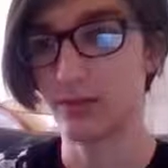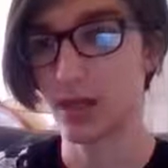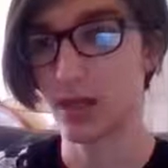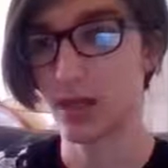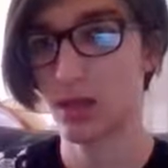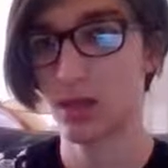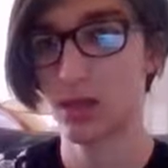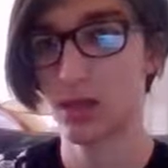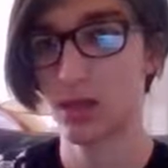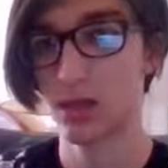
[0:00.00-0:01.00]
me.
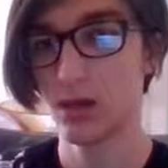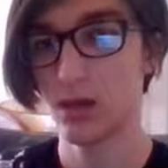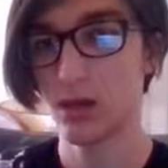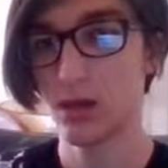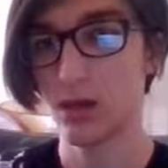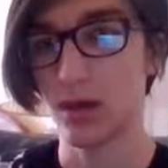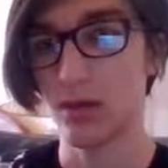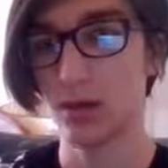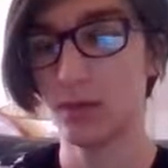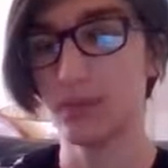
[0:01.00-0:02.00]
I
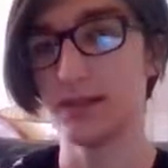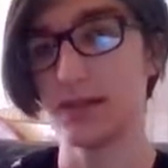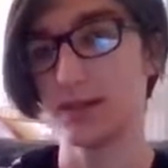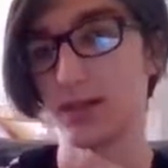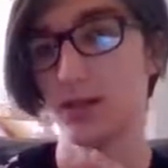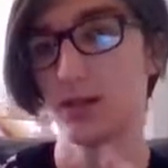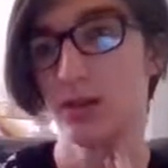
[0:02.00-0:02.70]
hope it doesn't.